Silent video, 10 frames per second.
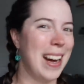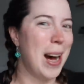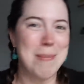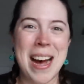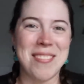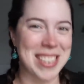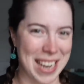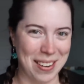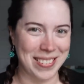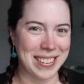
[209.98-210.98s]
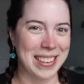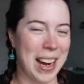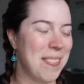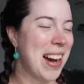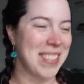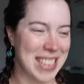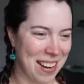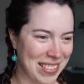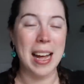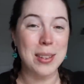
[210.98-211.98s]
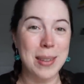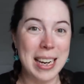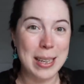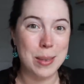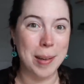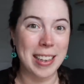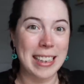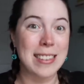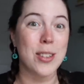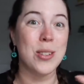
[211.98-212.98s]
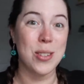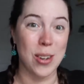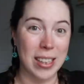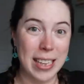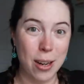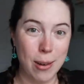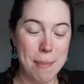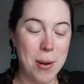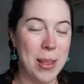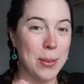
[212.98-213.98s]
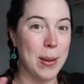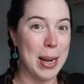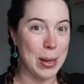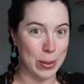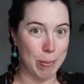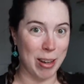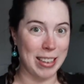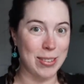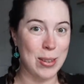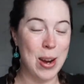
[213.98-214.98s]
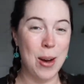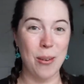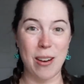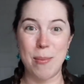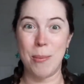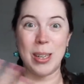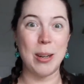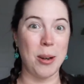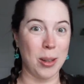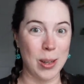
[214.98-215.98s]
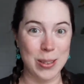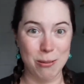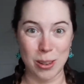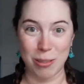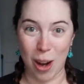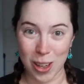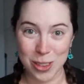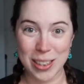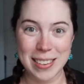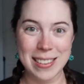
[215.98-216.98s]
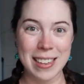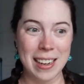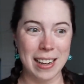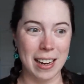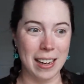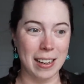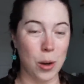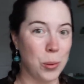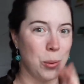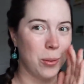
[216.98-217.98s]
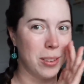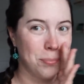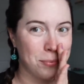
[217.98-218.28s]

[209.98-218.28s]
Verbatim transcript: I'm gonna have it down. I'm gonna have it down. That's what I experienced during NaNoWriMo. That's what I experienced when I've been working on a closet full of cauldrons. Uh, ooh,